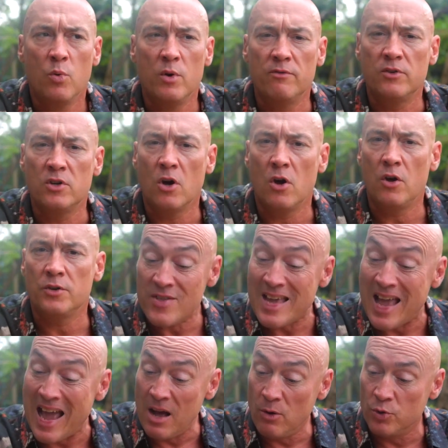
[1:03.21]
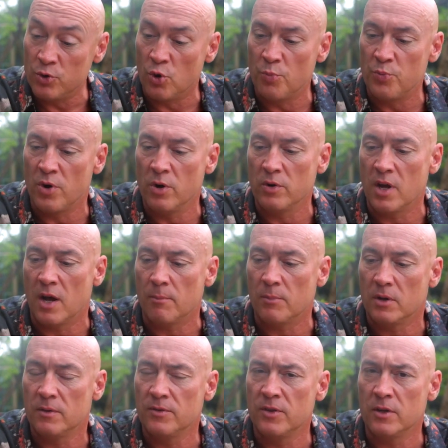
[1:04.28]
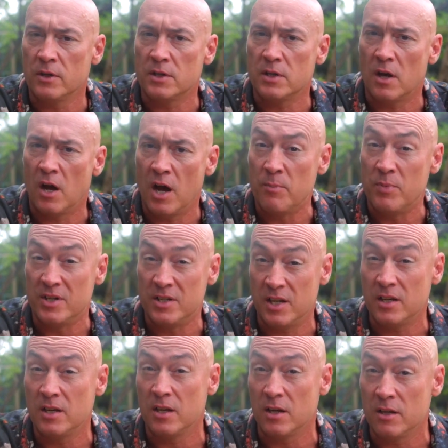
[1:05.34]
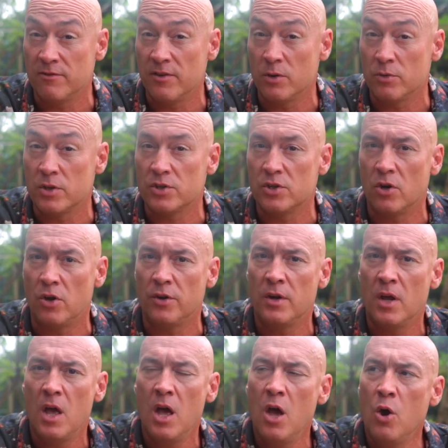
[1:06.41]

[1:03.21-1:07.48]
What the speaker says: We've got outdoor program that I particularly focus on,